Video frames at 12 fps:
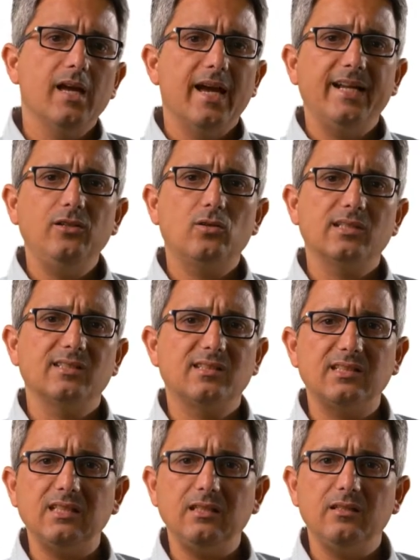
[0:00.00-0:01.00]
And you can
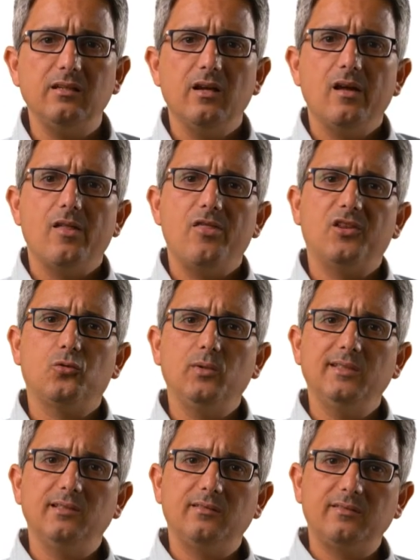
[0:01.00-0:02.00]
see that we
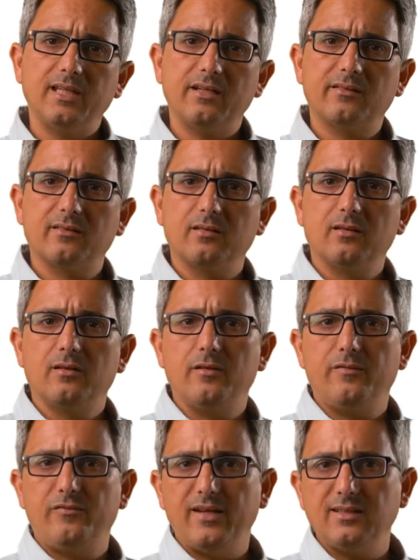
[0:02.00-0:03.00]
detect
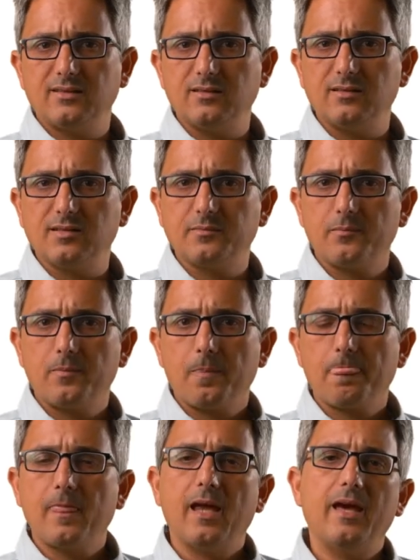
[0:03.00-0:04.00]
the faces
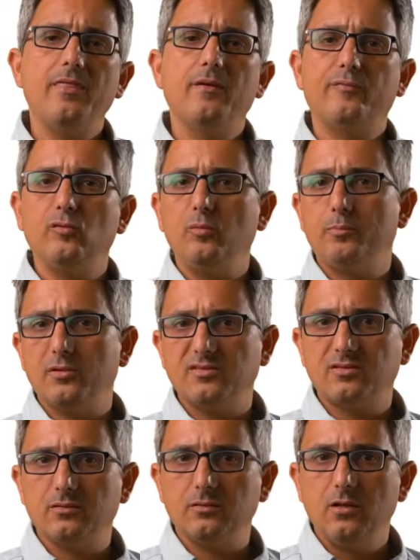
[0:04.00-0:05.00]
and the full
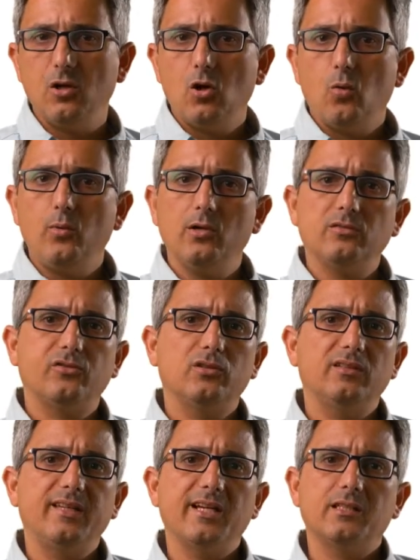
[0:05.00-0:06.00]
person. We also
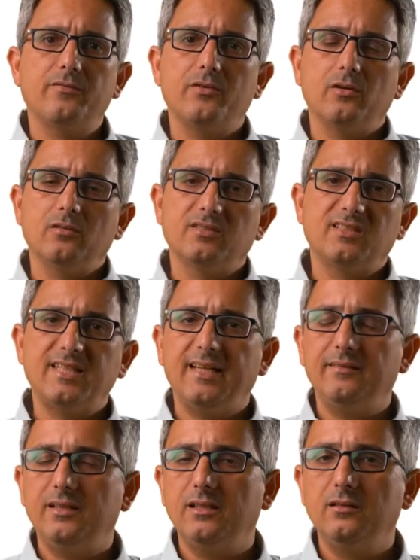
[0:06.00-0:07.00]
detect if they are
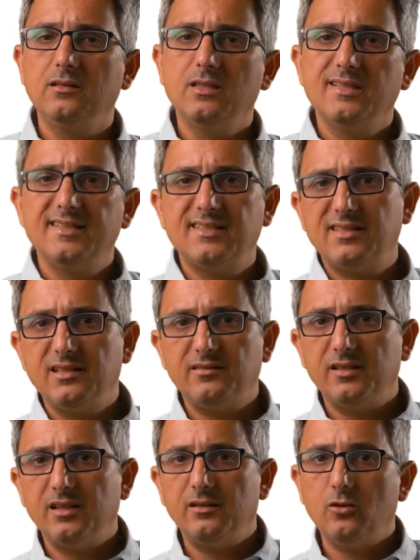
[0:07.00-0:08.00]
standing,
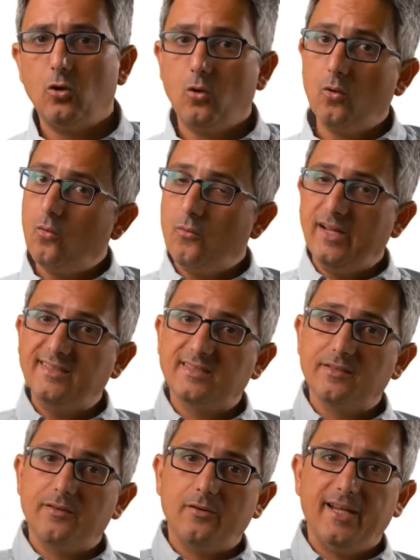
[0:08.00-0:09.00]
sitting, or
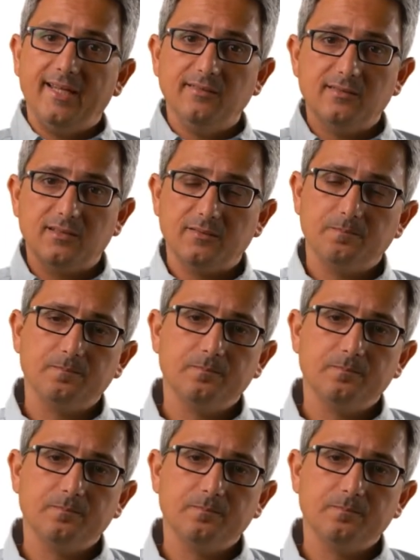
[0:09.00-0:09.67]
raising their hands.